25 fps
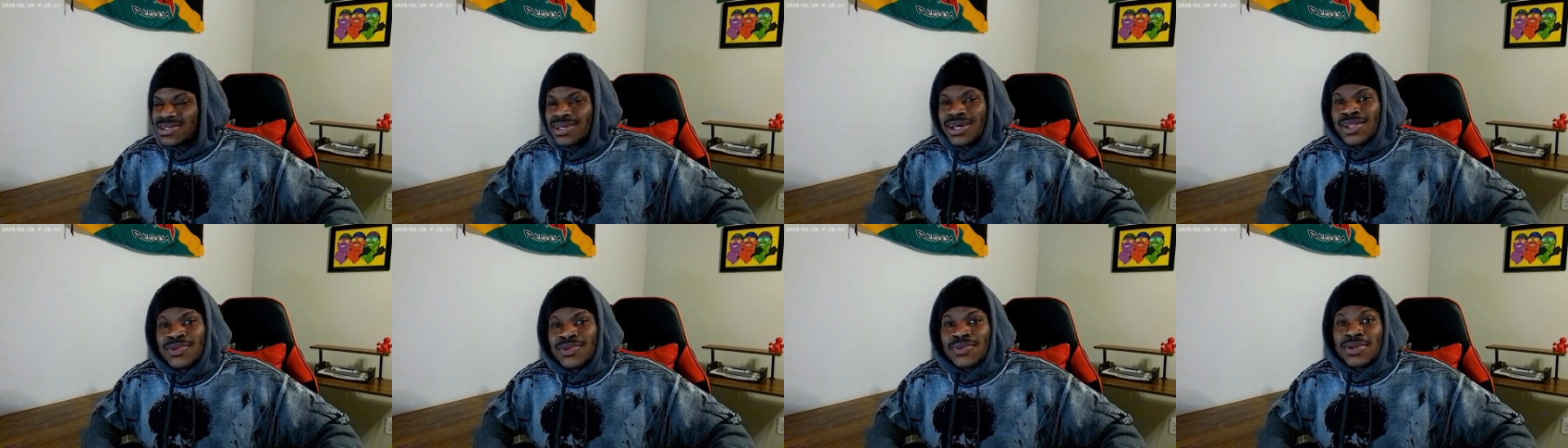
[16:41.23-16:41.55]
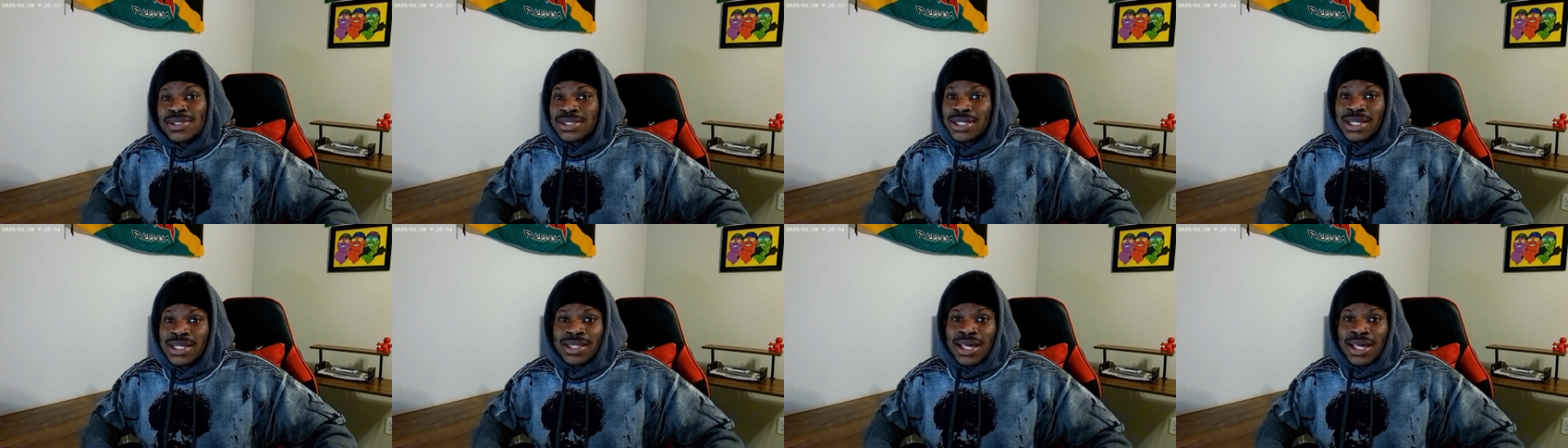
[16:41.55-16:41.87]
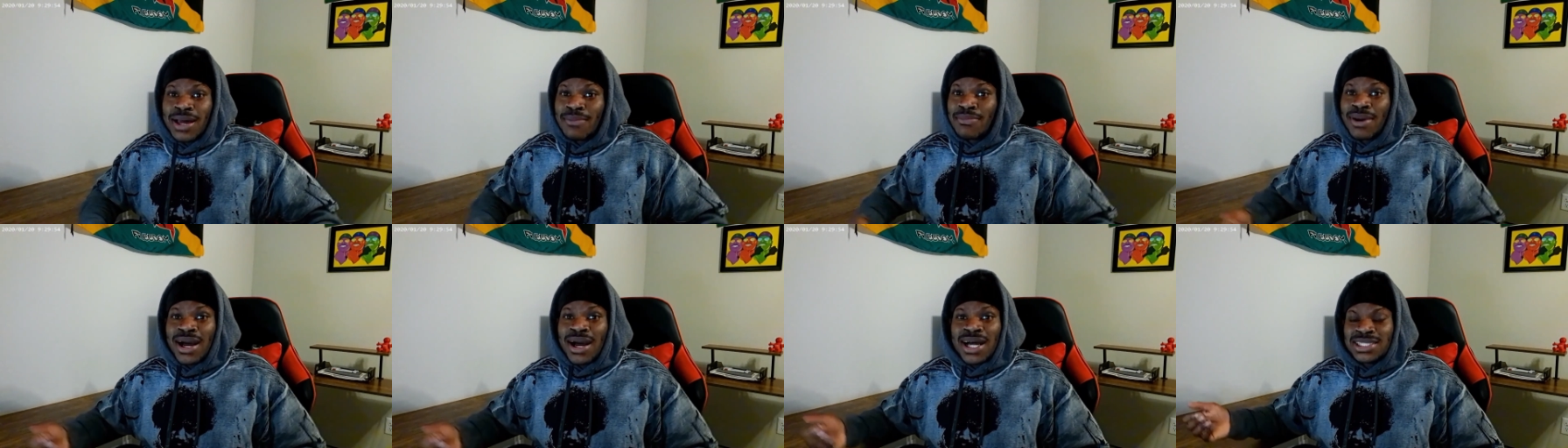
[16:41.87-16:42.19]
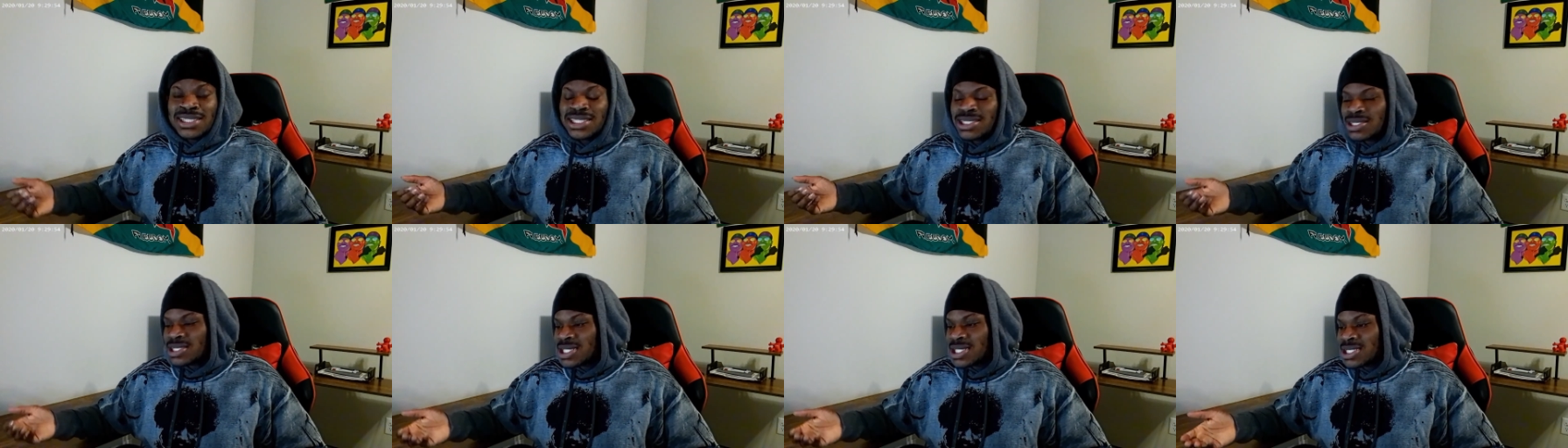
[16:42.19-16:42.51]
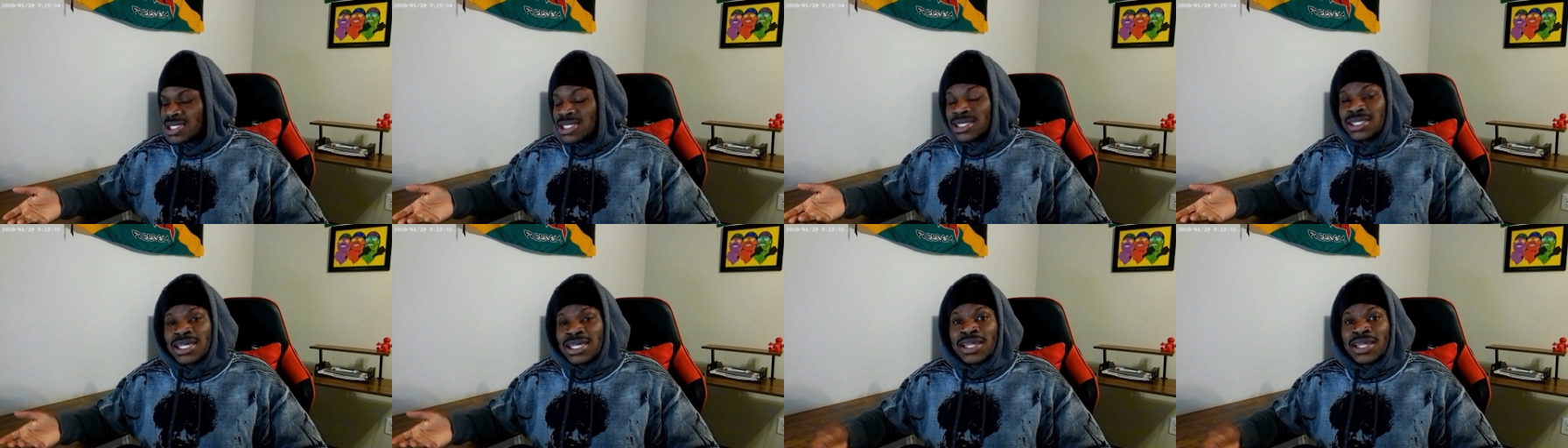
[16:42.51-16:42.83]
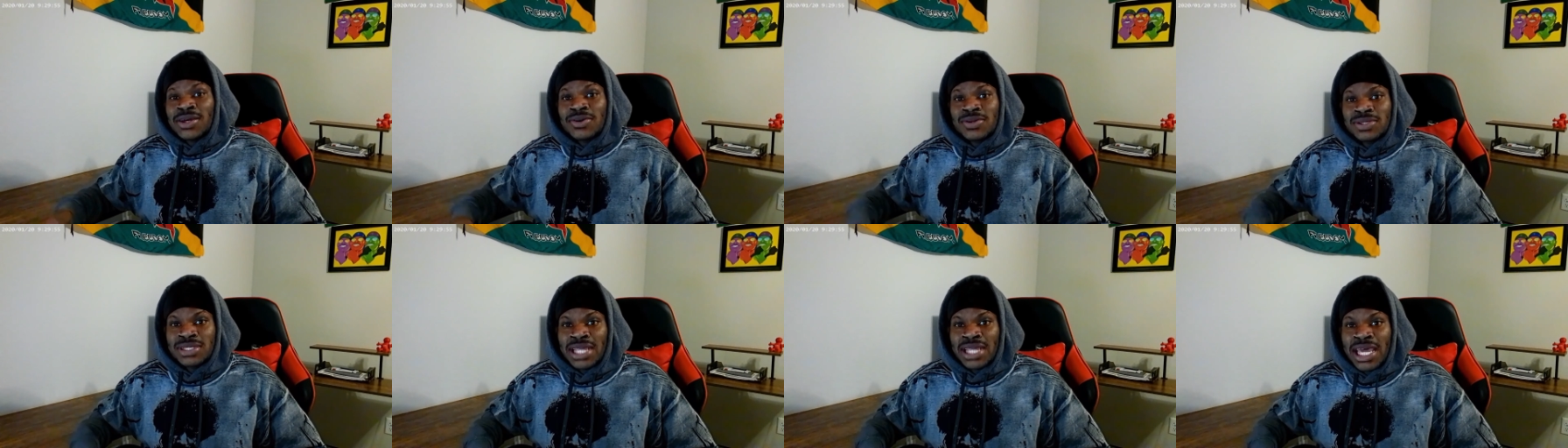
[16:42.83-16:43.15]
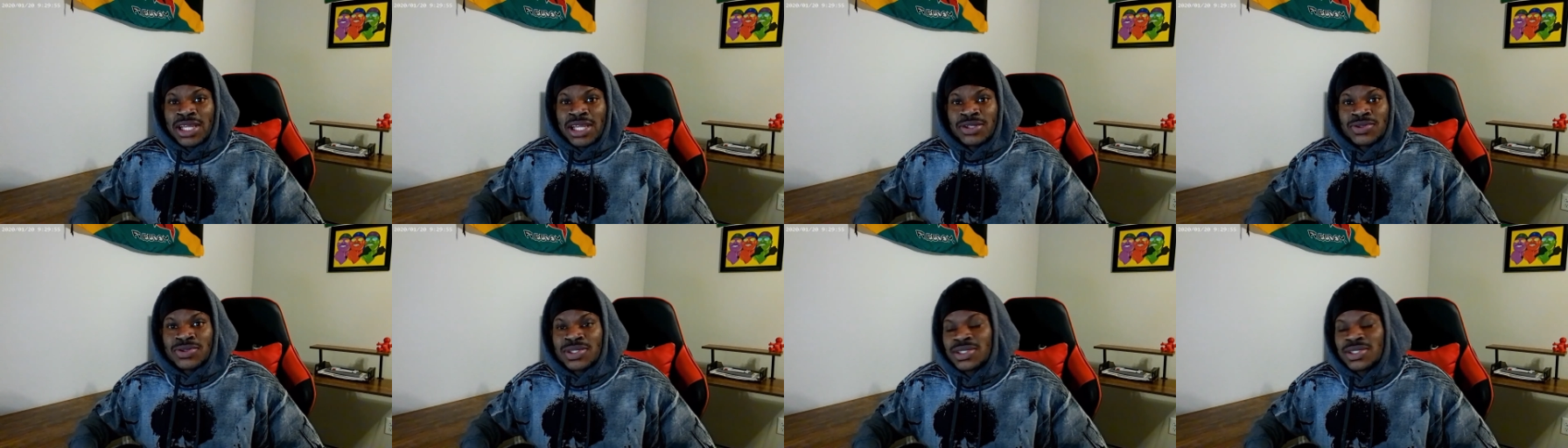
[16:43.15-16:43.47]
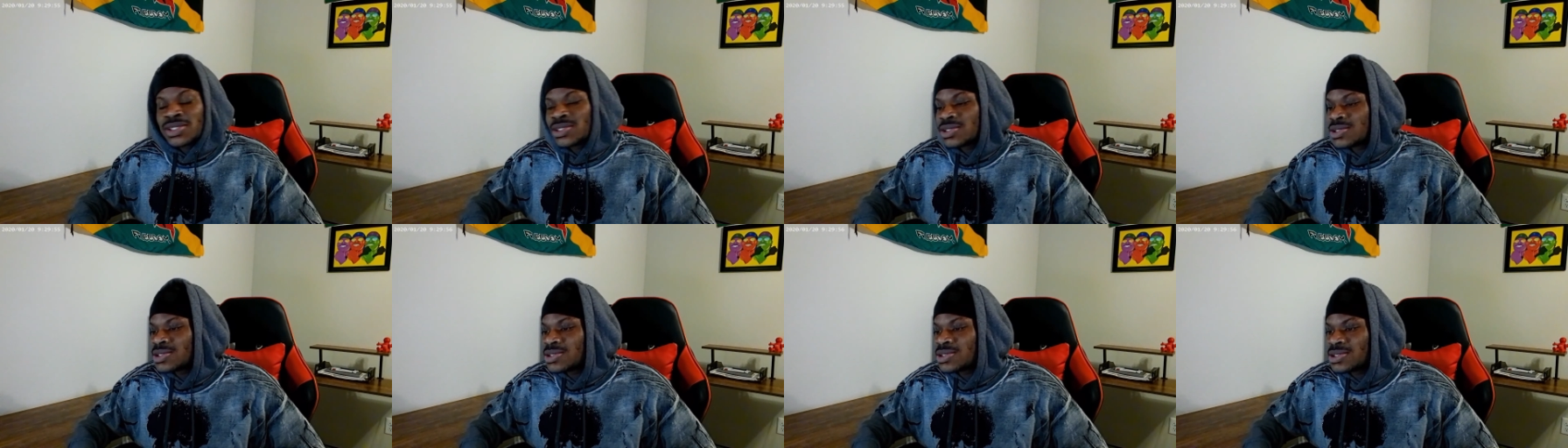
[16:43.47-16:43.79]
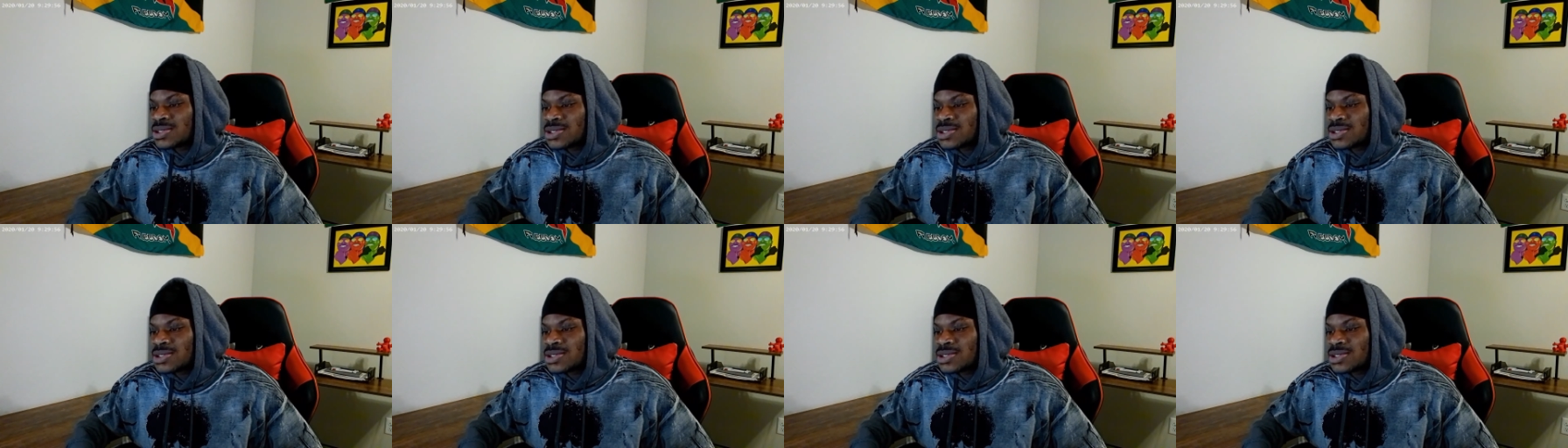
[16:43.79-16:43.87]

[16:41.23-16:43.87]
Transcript: The only reason I thought Bosnia is because he said it was dangerous.